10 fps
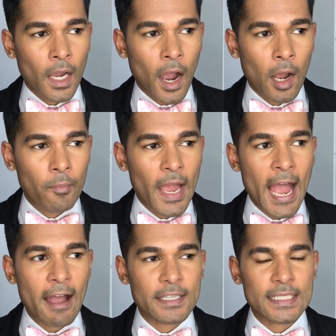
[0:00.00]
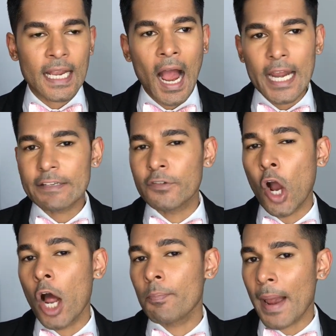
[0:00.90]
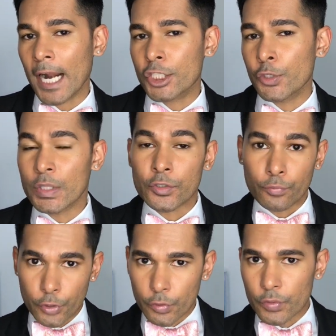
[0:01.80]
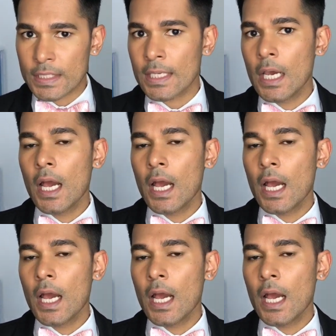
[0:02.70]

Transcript: um, has kind of gone back to its roots